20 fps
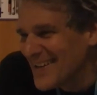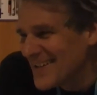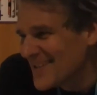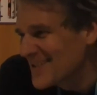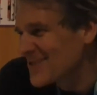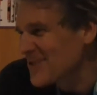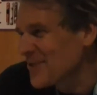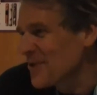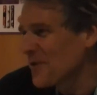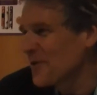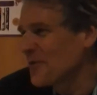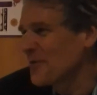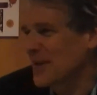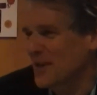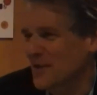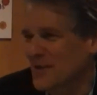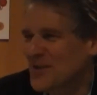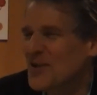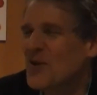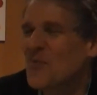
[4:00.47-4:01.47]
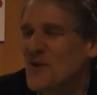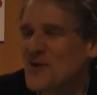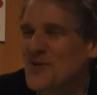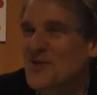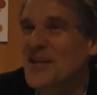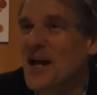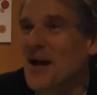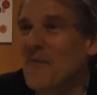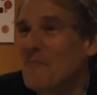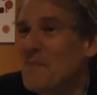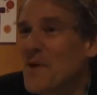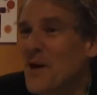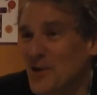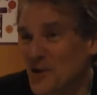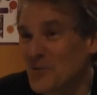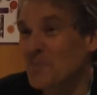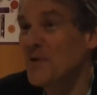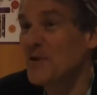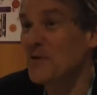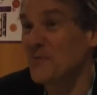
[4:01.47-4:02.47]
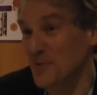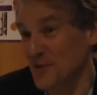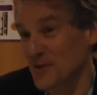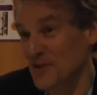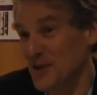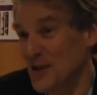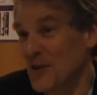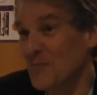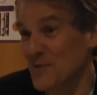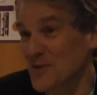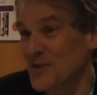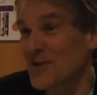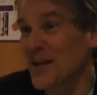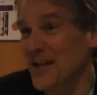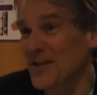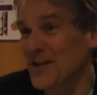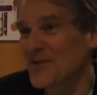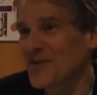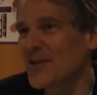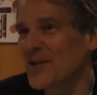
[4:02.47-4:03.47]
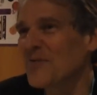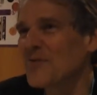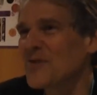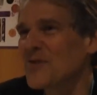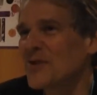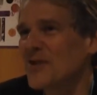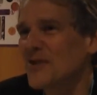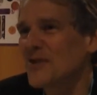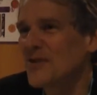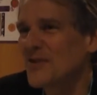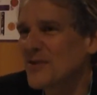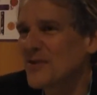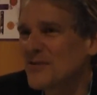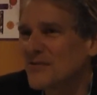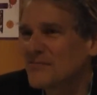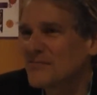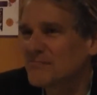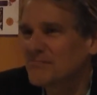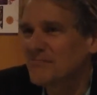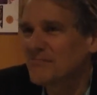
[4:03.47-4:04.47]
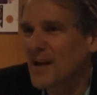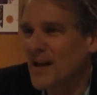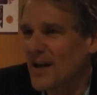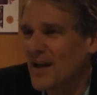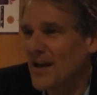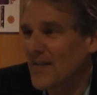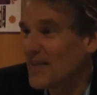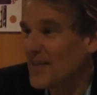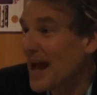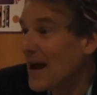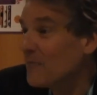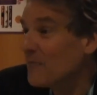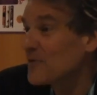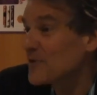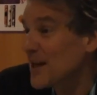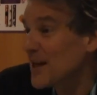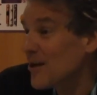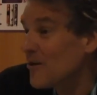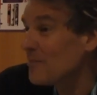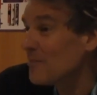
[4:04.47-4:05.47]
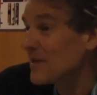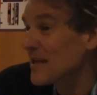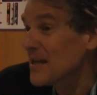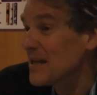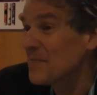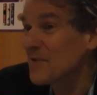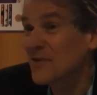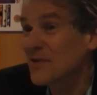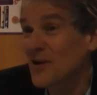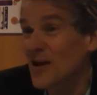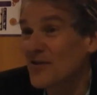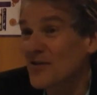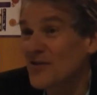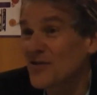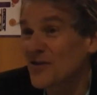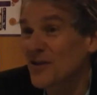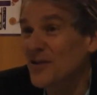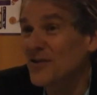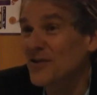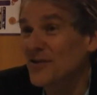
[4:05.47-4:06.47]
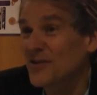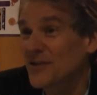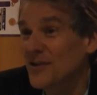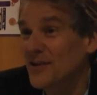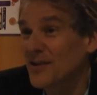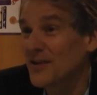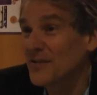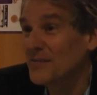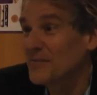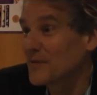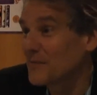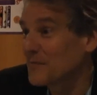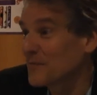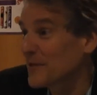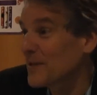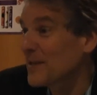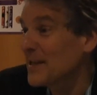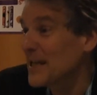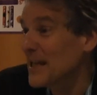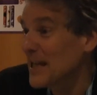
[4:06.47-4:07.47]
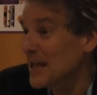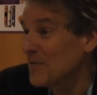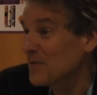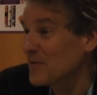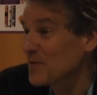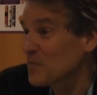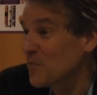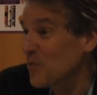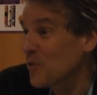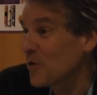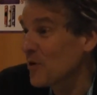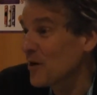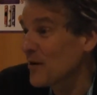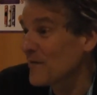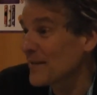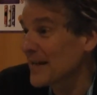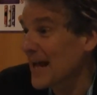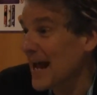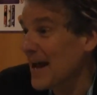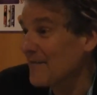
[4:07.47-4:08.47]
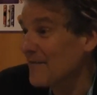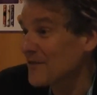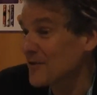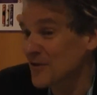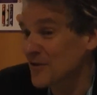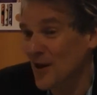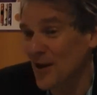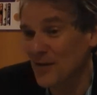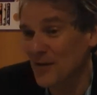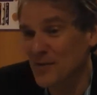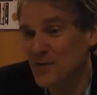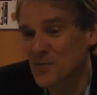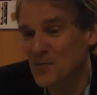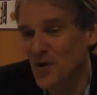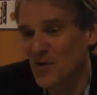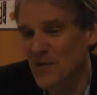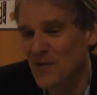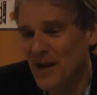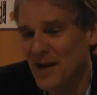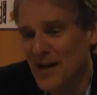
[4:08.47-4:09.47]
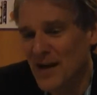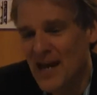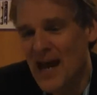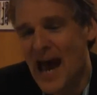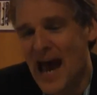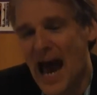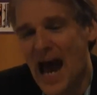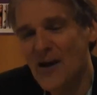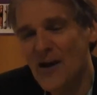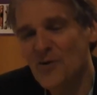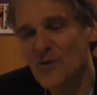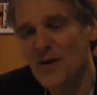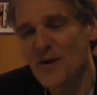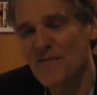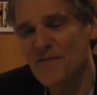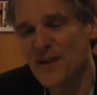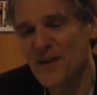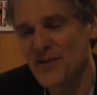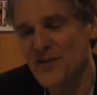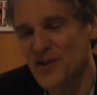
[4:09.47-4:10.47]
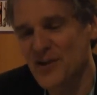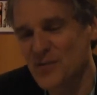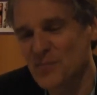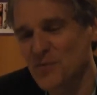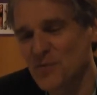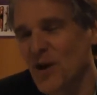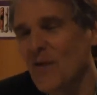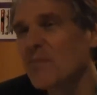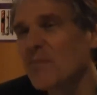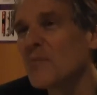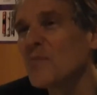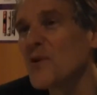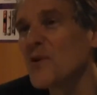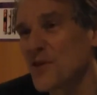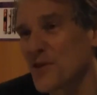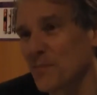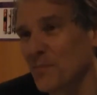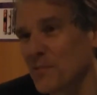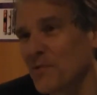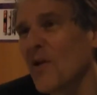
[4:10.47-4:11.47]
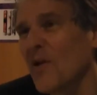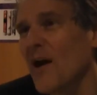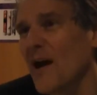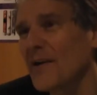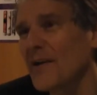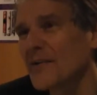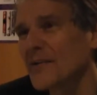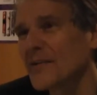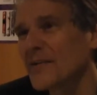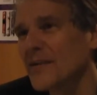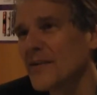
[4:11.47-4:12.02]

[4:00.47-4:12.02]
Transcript: So it still wasn't that much, but it was nice, and and that was how Behemoth got started. Really, it was more of an afterthought. It was more of a, how do I fix this problem with the plot,